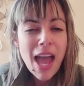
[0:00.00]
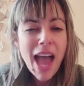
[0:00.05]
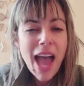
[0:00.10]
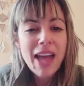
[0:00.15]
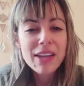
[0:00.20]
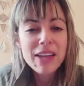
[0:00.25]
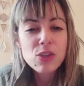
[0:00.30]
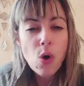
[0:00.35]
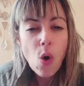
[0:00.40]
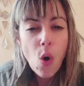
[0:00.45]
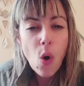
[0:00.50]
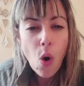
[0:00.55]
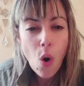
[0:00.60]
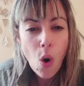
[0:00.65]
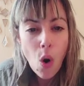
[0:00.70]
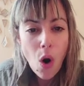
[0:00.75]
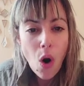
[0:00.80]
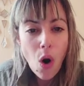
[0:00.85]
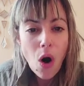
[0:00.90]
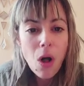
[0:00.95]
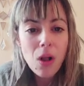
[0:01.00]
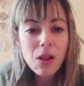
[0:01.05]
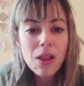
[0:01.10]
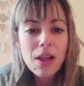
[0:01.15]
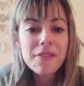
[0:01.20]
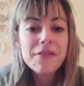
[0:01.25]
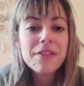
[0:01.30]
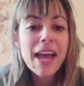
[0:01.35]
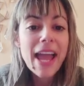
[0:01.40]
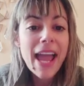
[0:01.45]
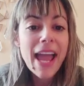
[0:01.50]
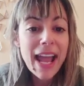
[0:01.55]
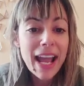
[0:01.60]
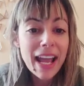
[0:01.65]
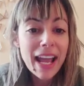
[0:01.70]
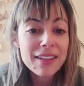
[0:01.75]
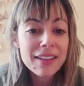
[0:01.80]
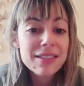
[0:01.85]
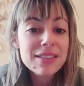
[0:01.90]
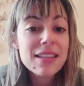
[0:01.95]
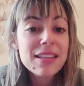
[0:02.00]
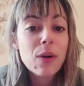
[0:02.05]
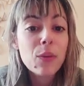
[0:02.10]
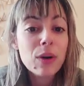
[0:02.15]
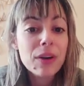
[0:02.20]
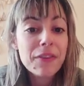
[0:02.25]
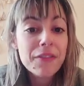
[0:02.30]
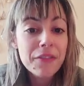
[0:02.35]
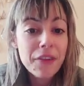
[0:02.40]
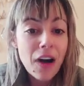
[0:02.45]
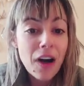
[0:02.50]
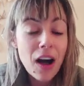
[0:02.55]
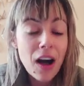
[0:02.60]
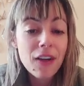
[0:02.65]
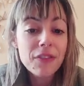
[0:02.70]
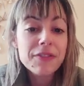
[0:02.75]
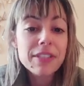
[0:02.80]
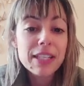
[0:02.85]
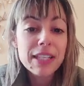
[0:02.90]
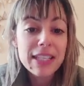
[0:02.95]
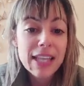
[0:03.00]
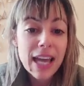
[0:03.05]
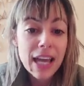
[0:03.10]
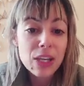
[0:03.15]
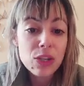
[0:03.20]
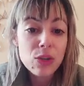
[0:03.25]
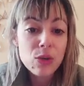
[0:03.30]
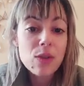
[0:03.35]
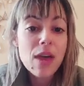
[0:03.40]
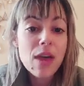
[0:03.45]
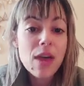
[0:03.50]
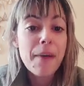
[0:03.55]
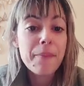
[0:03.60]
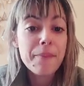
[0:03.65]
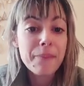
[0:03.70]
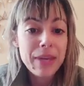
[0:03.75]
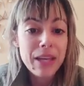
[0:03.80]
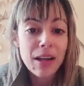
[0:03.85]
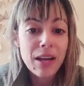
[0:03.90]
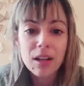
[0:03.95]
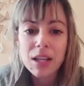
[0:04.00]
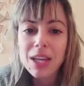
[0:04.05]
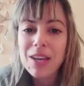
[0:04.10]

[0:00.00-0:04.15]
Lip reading: and all of the hands that were involved to get you that meal.